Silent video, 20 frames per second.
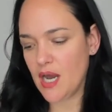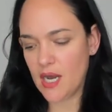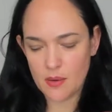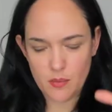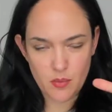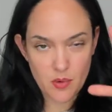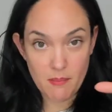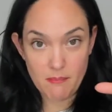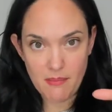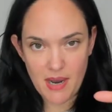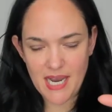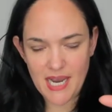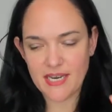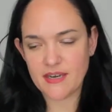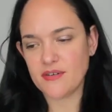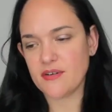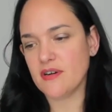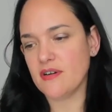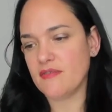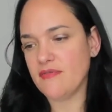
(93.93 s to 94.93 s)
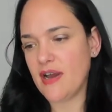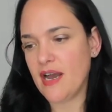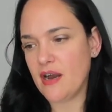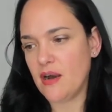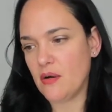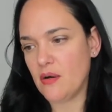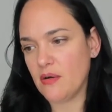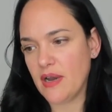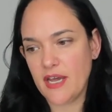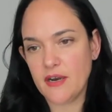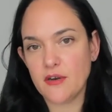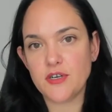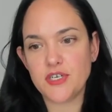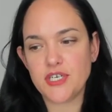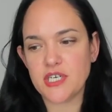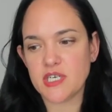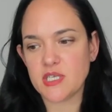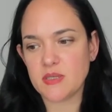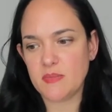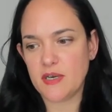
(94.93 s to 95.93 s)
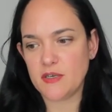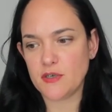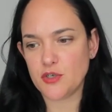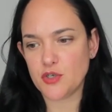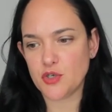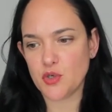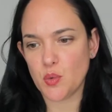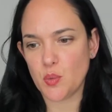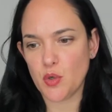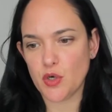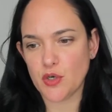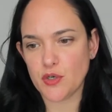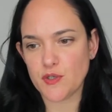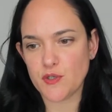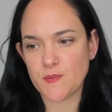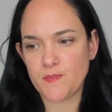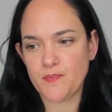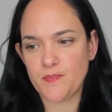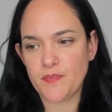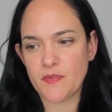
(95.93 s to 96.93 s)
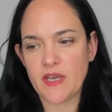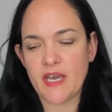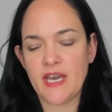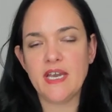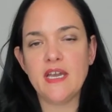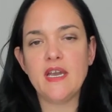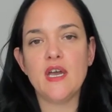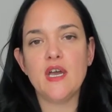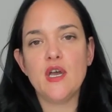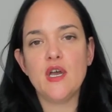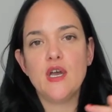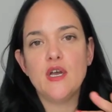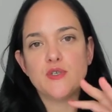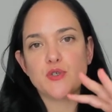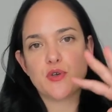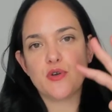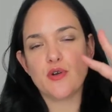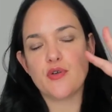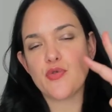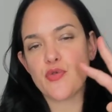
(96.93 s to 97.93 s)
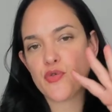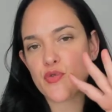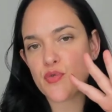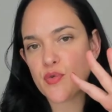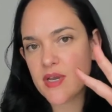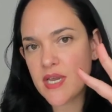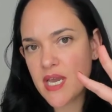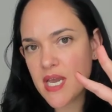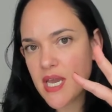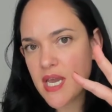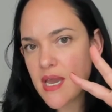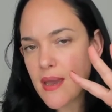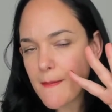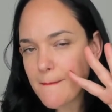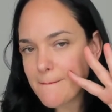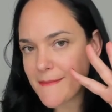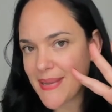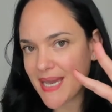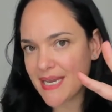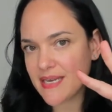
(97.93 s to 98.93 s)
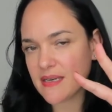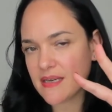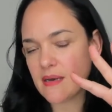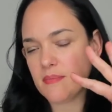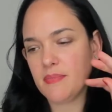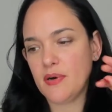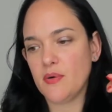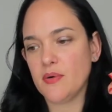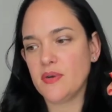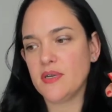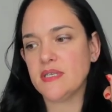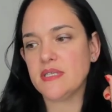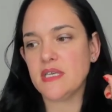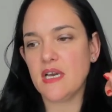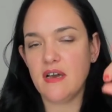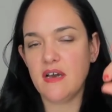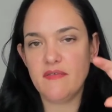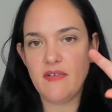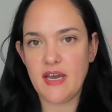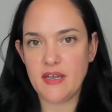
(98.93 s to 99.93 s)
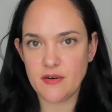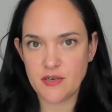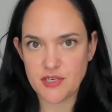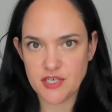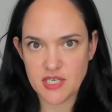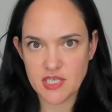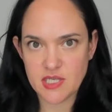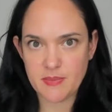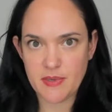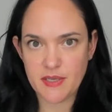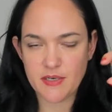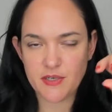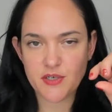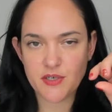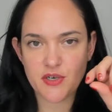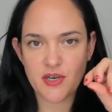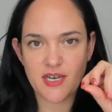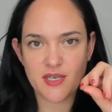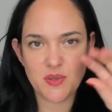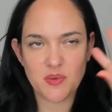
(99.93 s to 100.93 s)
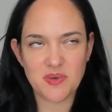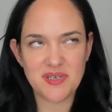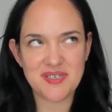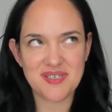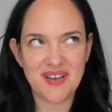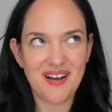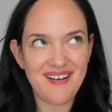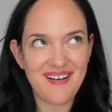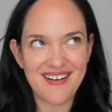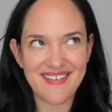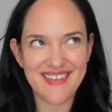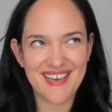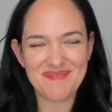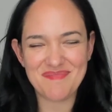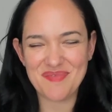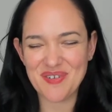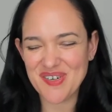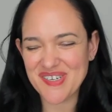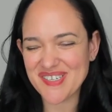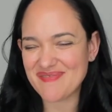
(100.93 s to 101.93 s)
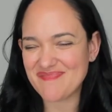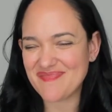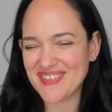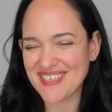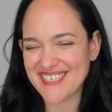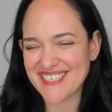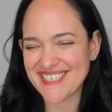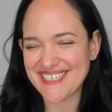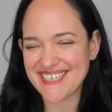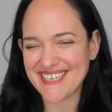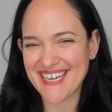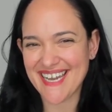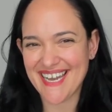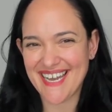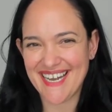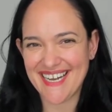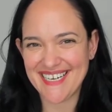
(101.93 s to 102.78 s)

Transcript: reminder of how energy expenditure works. Okay, so there are three main components of energy expenditure, as we saw on that more simplistic